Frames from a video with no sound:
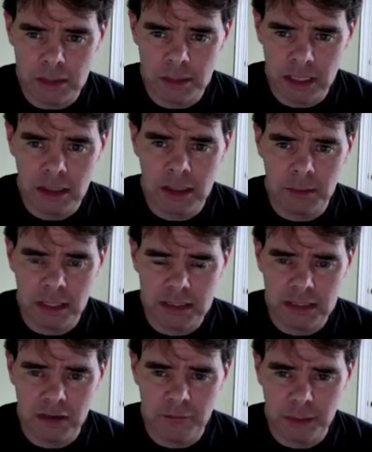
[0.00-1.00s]
I'm killing
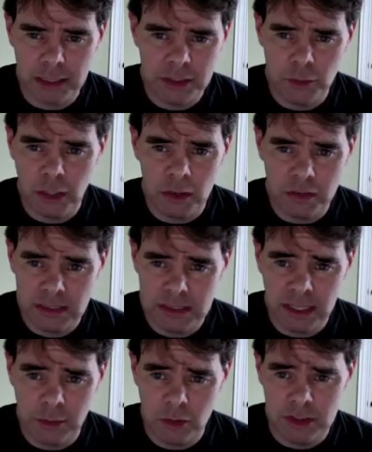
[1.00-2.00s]
myself by doing all these
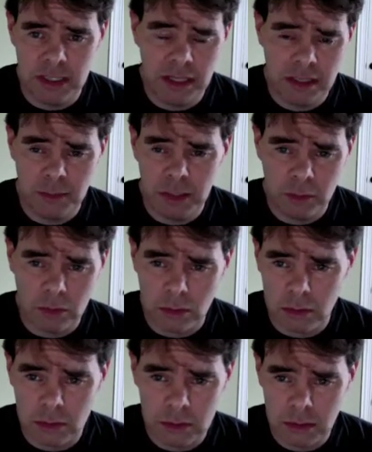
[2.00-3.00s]
demos and getting
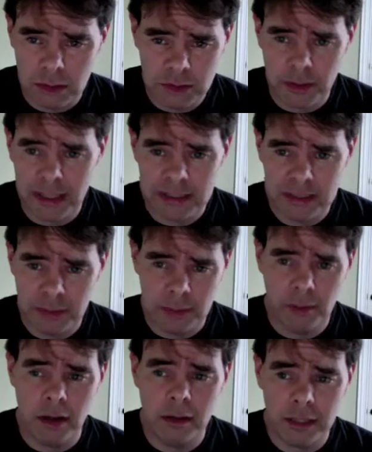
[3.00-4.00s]
people attracted to my
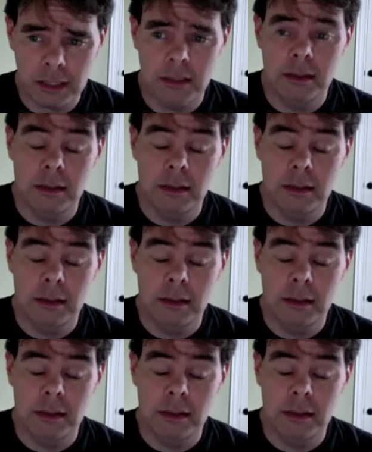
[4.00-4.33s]
product.